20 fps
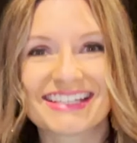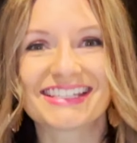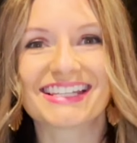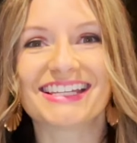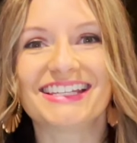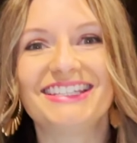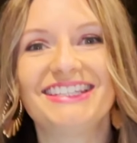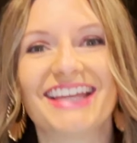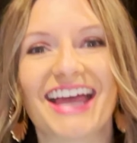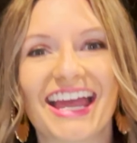
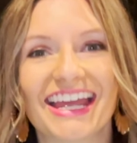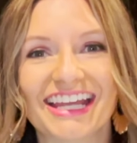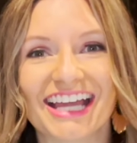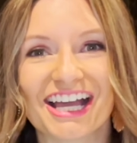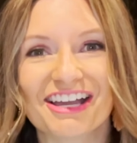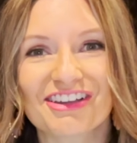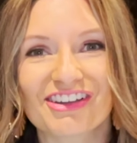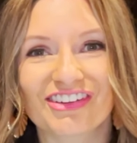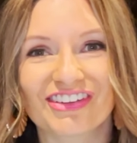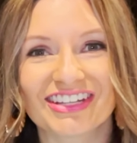
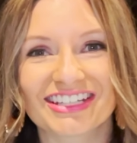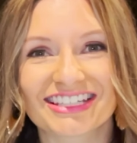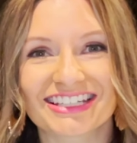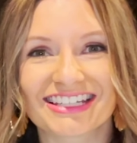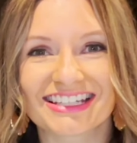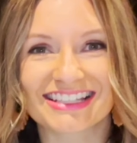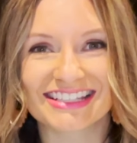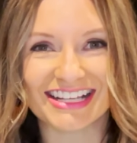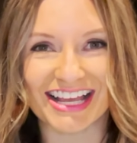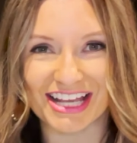Today I'm going
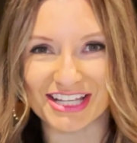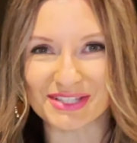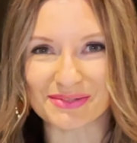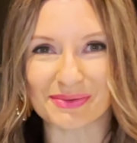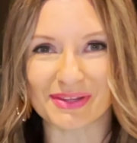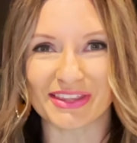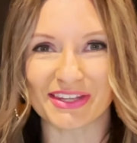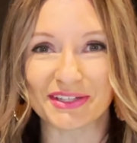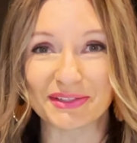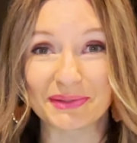to
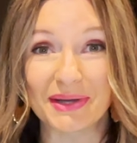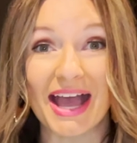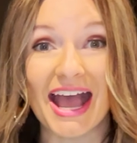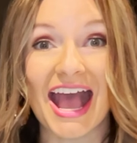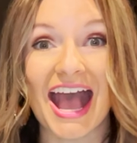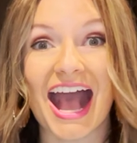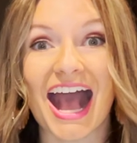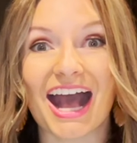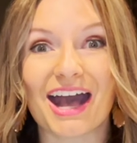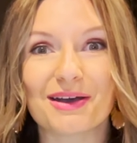discuss with you
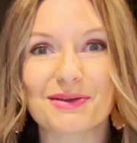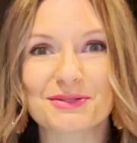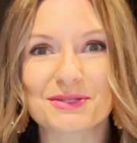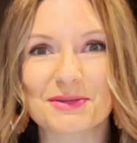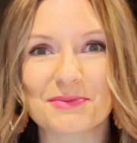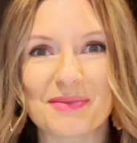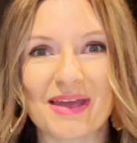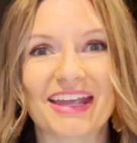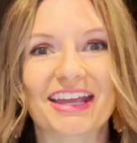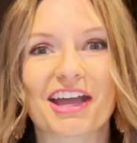how
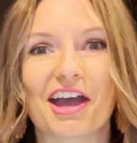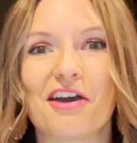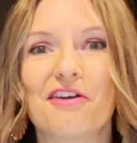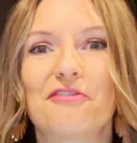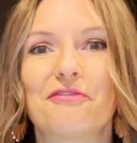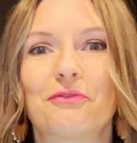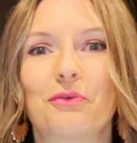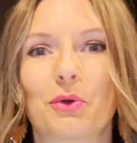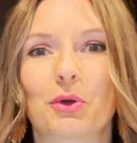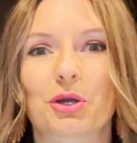to make
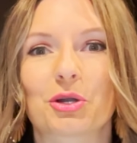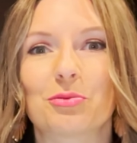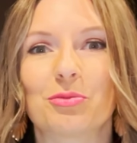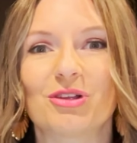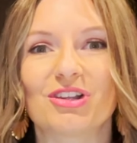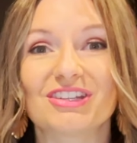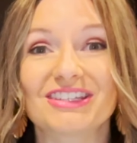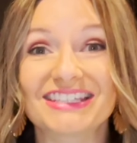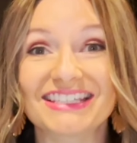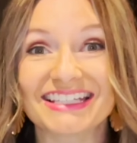
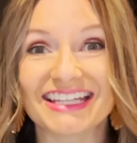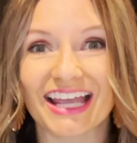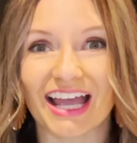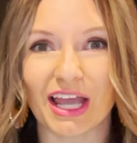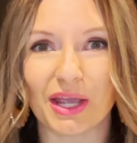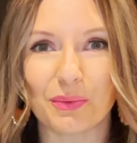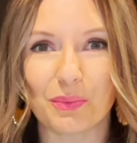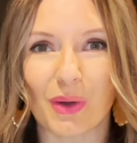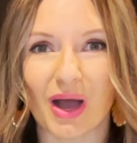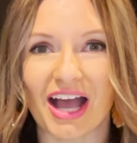affordable
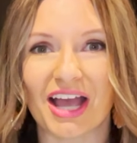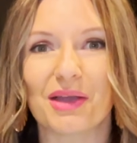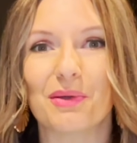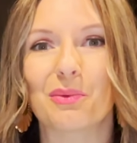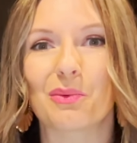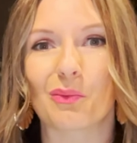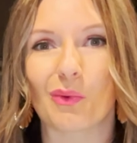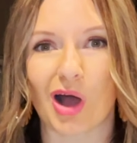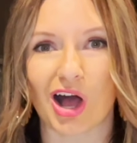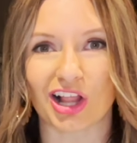
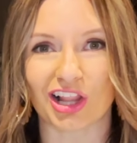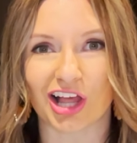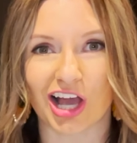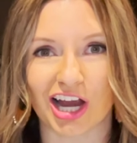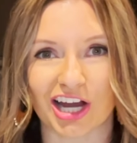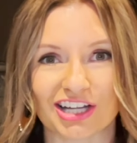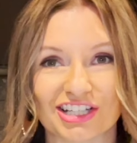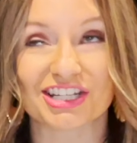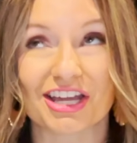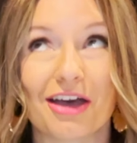DIY wall
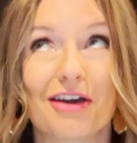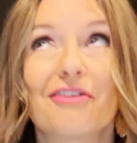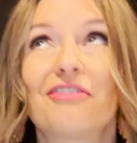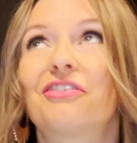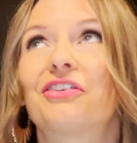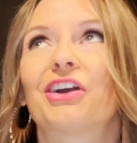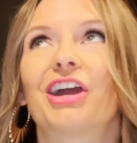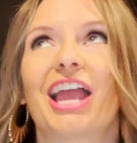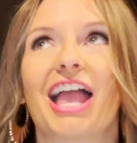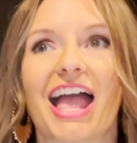art
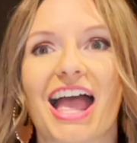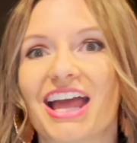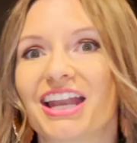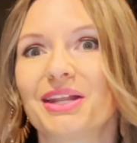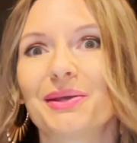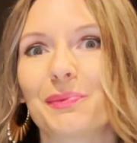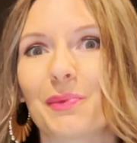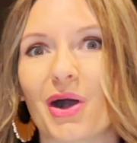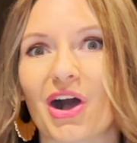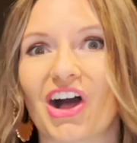for
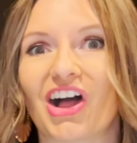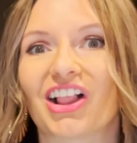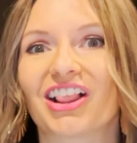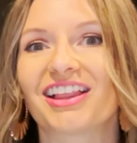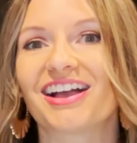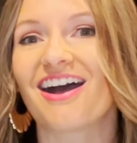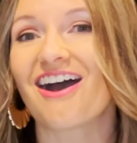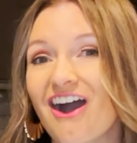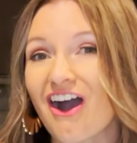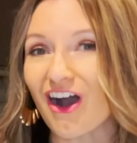any
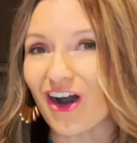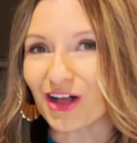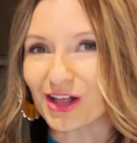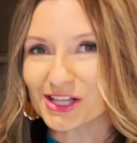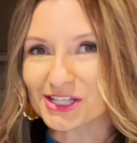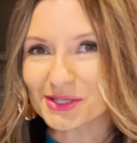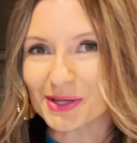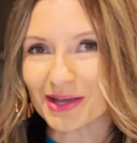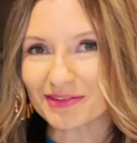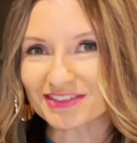wall.
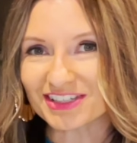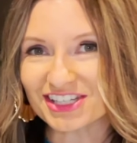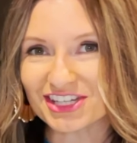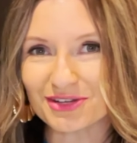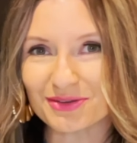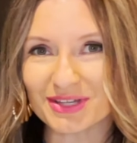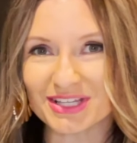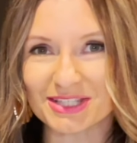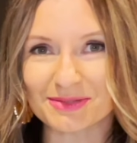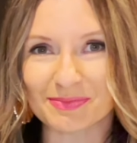All you have to
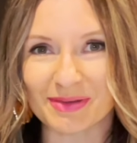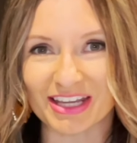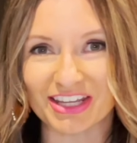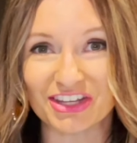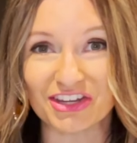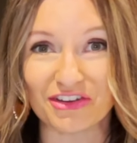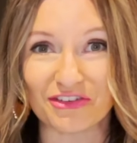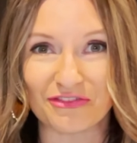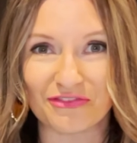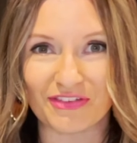do is
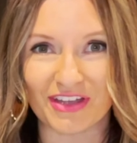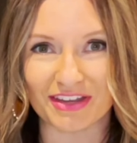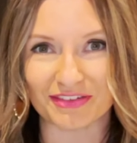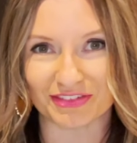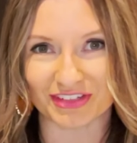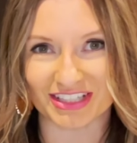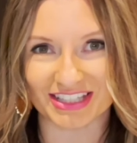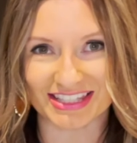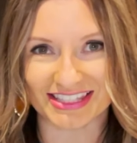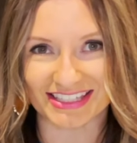pick your
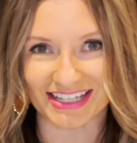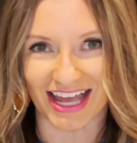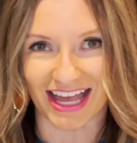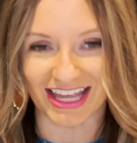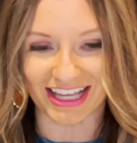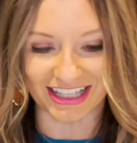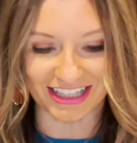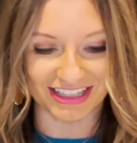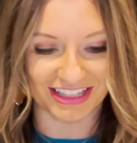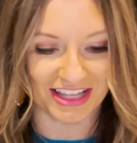favorite
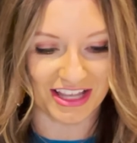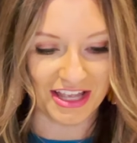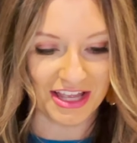style,